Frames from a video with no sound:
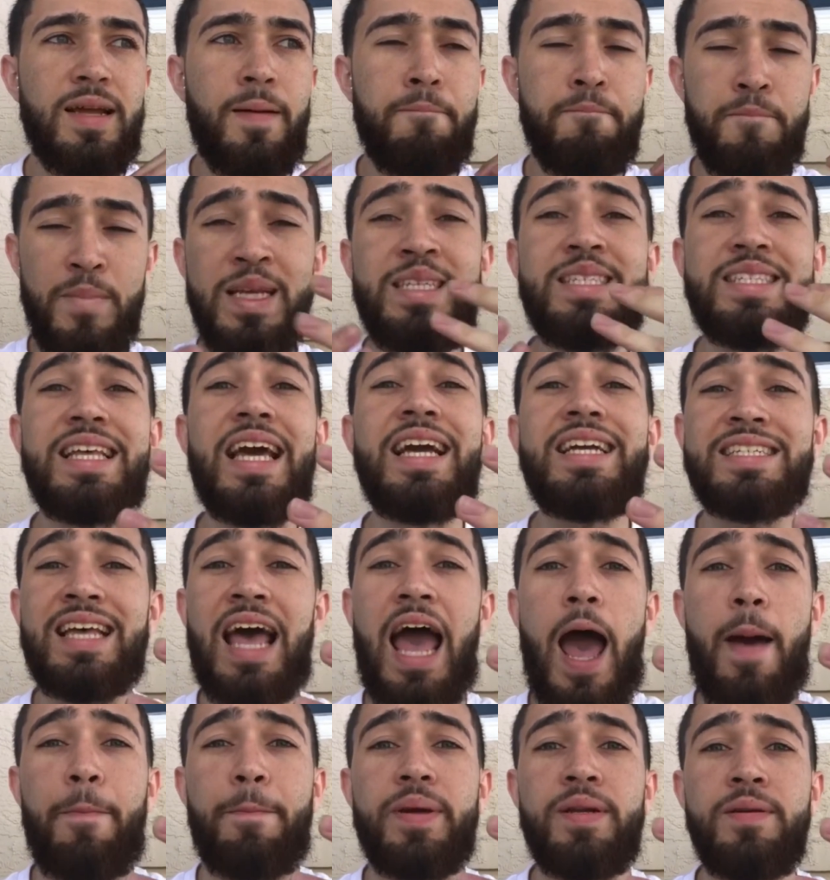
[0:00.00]
Mistakes
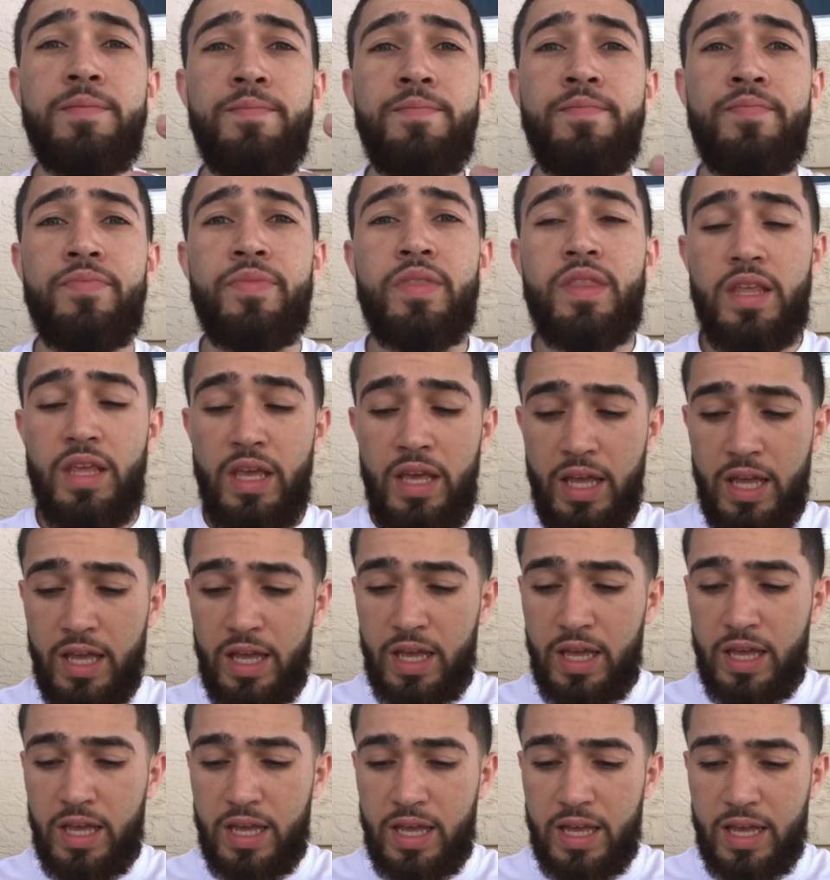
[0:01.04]
happen,
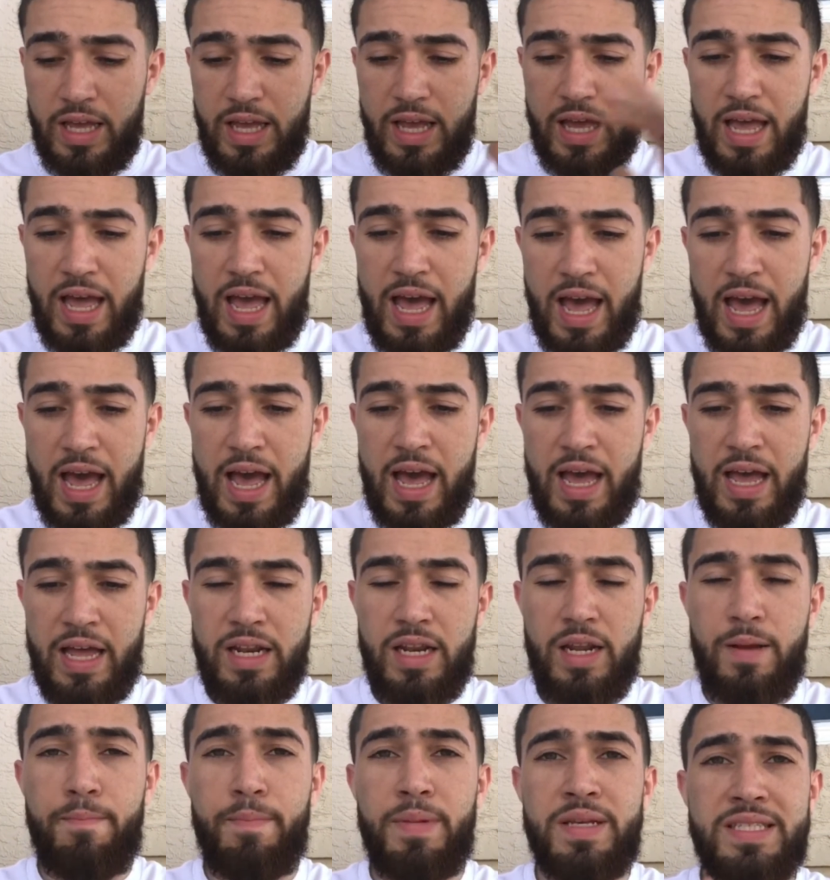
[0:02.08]

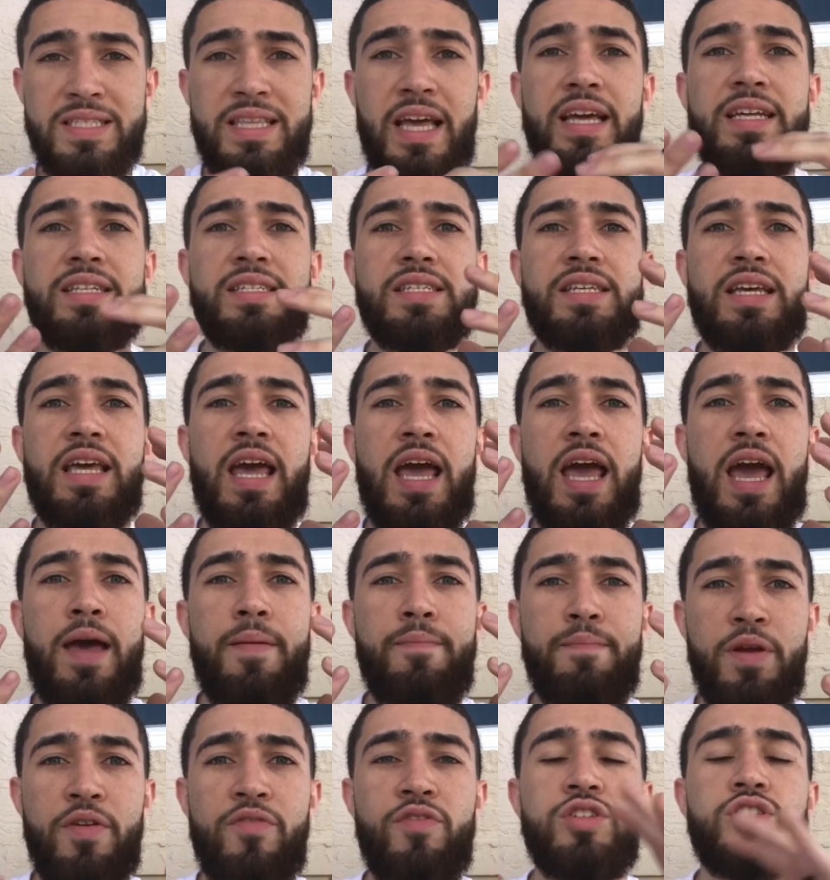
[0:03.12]
and mistakes
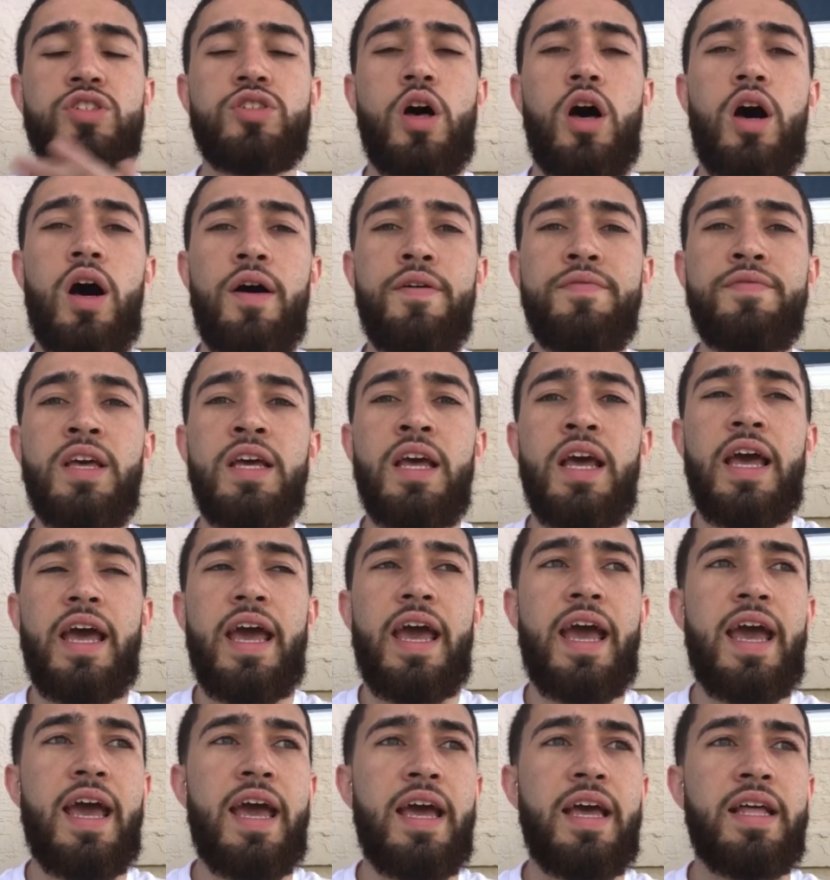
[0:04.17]
can be resolved,
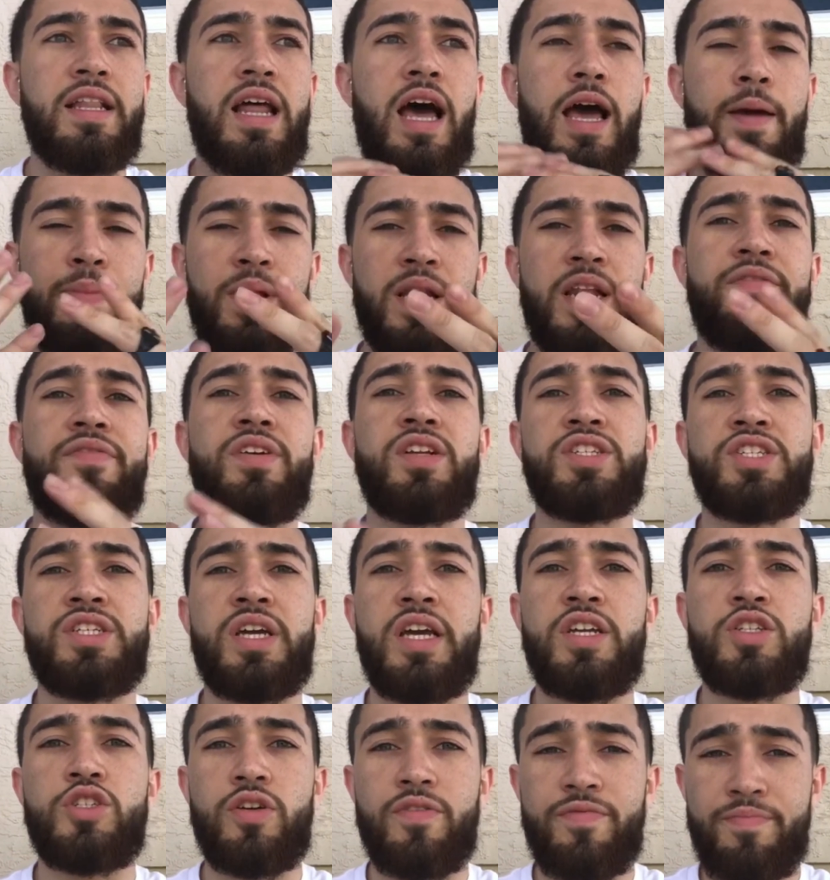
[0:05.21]
and I believe in
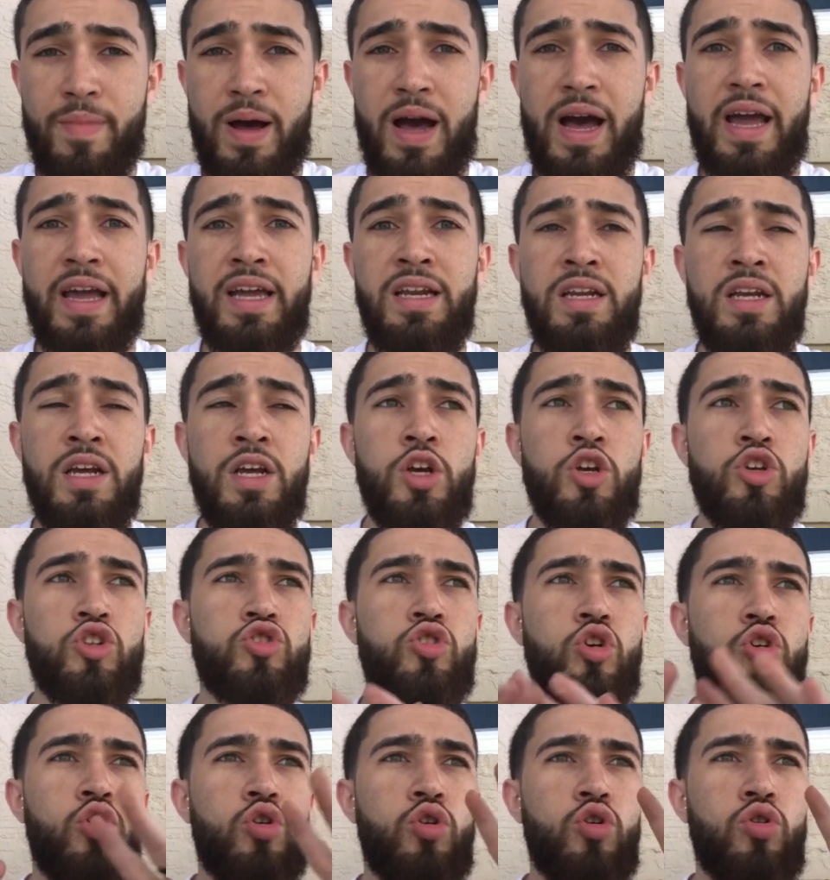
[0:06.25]
change of mind.
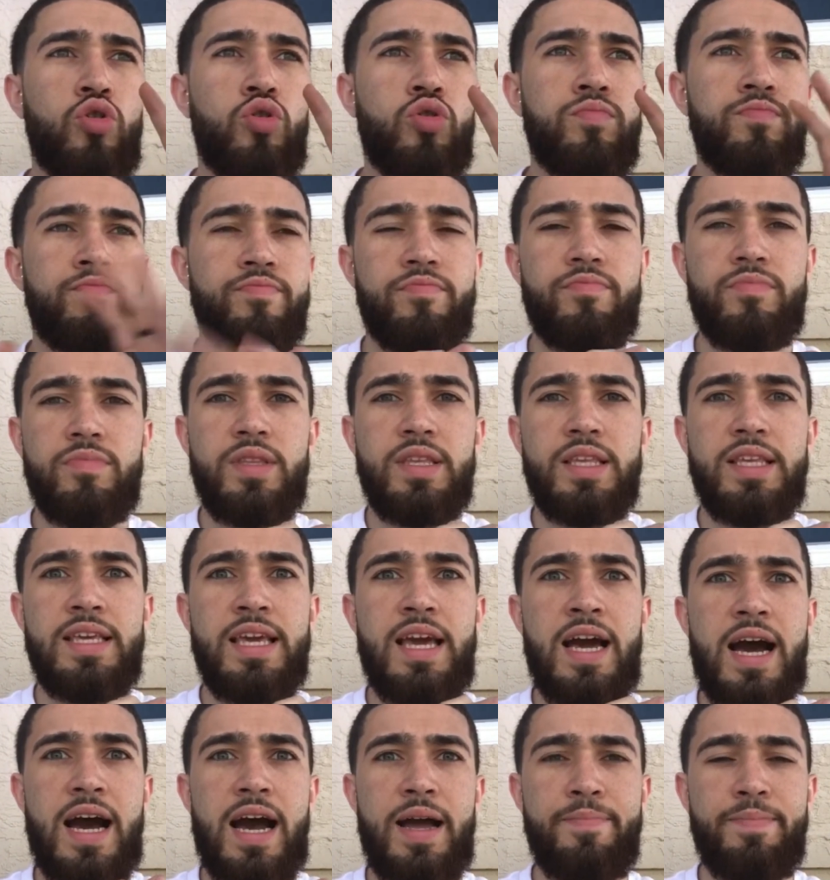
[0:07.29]
So
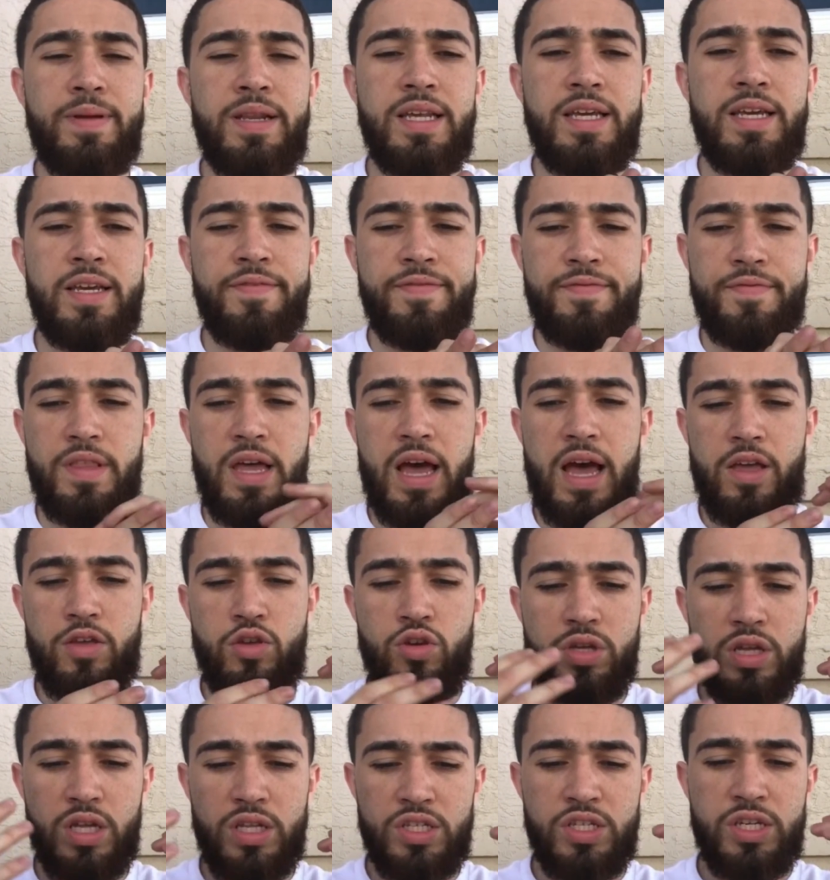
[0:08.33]
yeah, I believe that
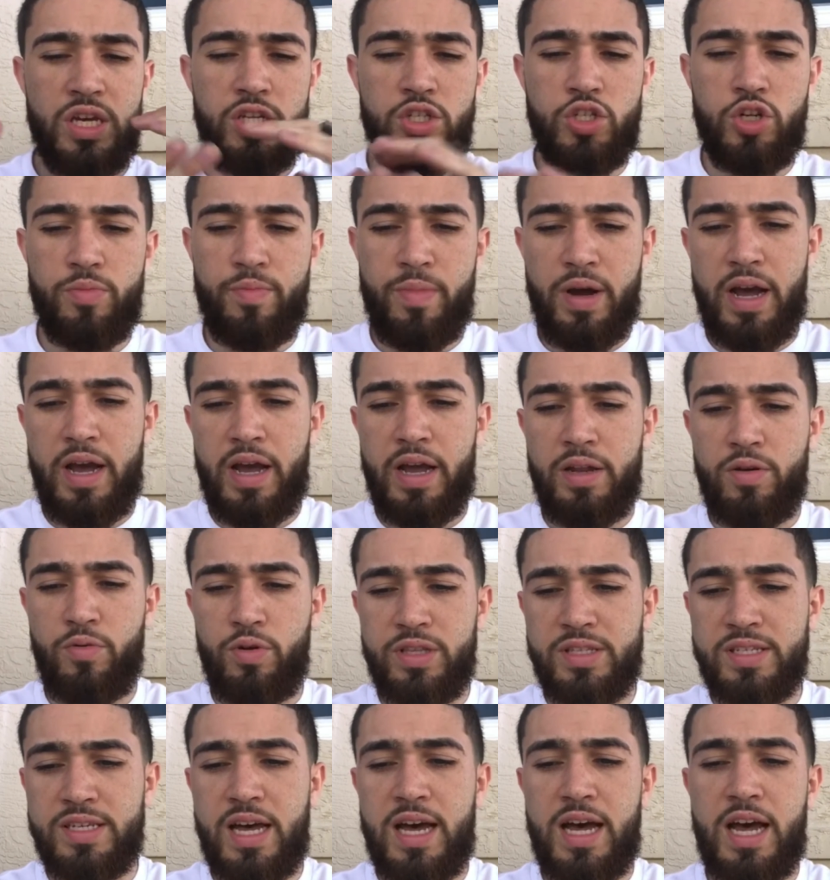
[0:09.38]
you can change your mind
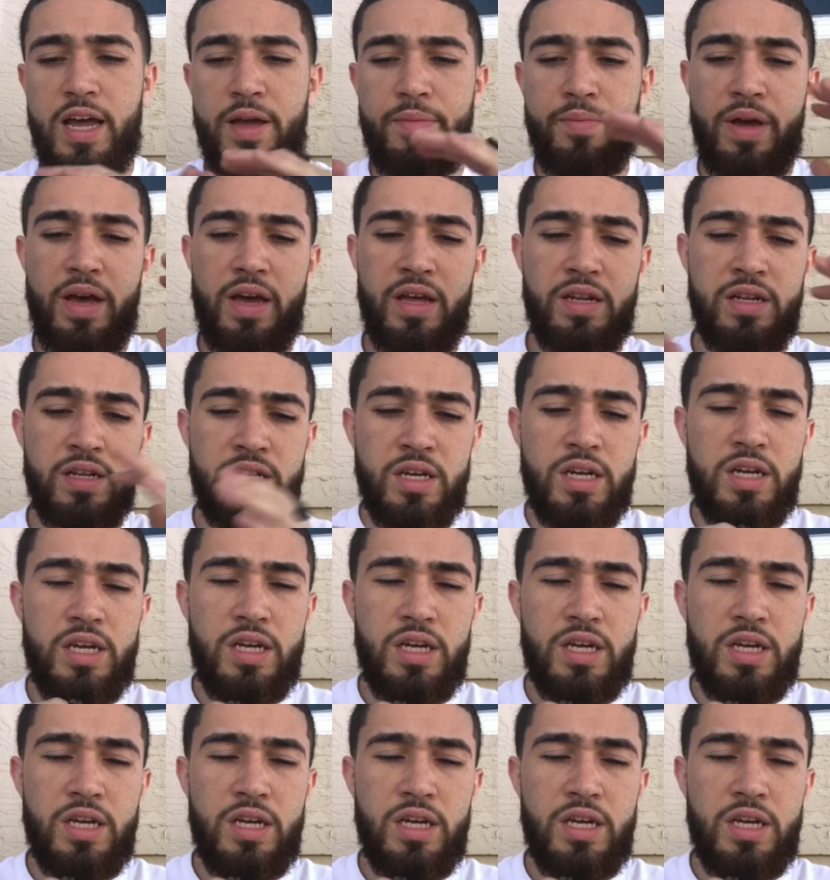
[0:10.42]
with time, and